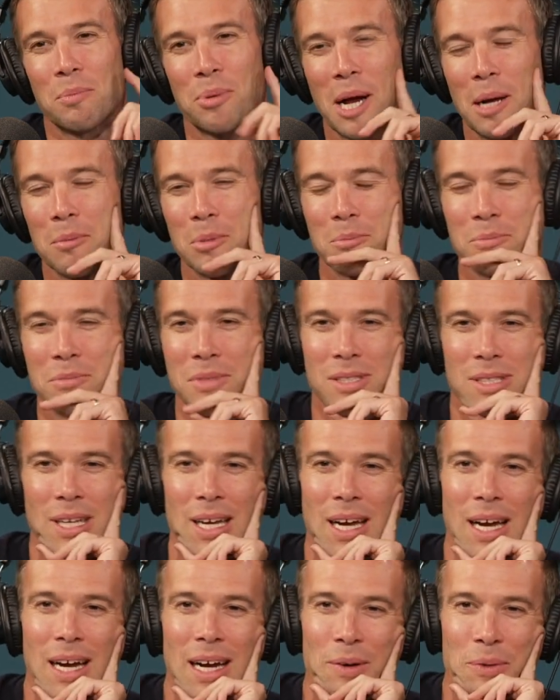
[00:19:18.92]
problems
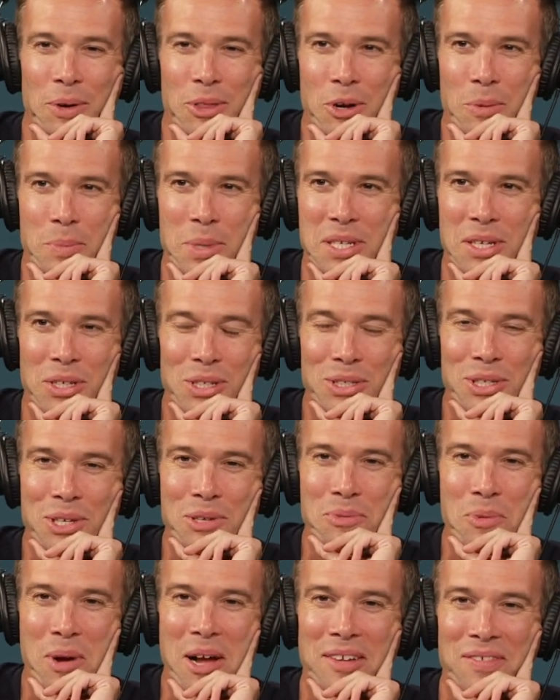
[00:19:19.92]
with her positions
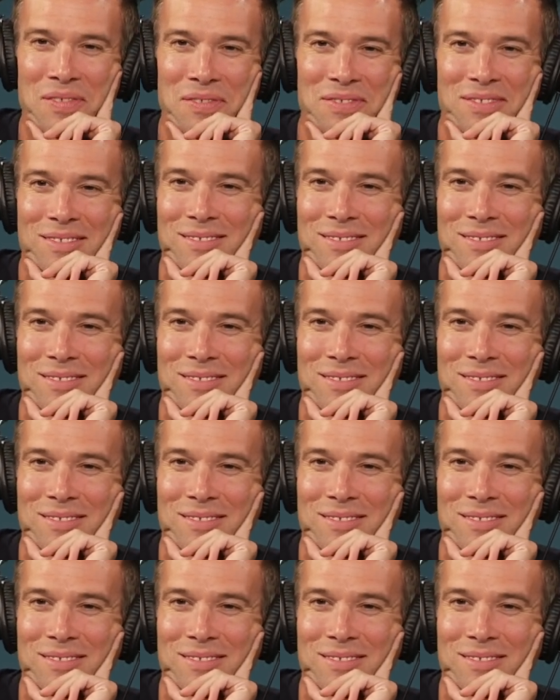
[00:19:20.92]
as well.